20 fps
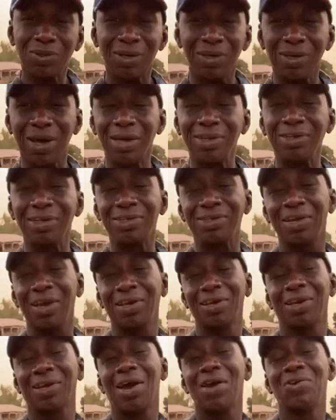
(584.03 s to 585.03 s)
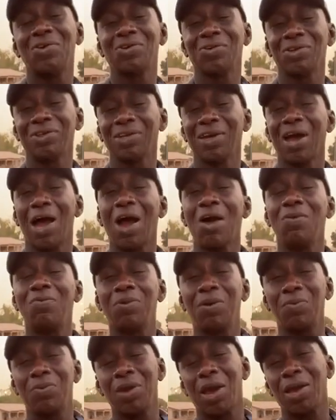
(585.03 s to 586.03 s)
There is a saying that I used to say, I'll
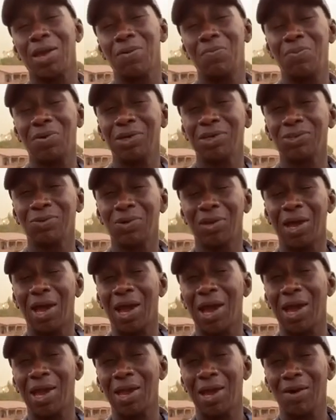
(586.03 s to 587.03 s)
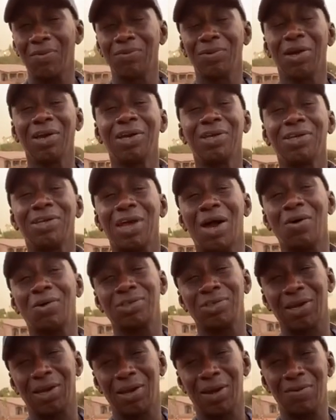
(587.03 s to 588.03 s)
prepare a place where I am thou
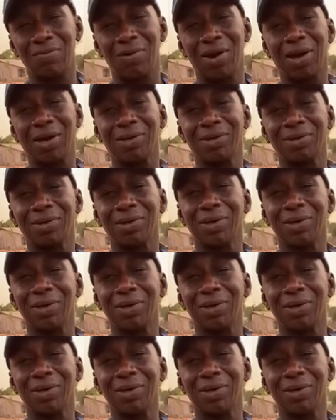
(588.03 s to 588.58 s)
shalt abide.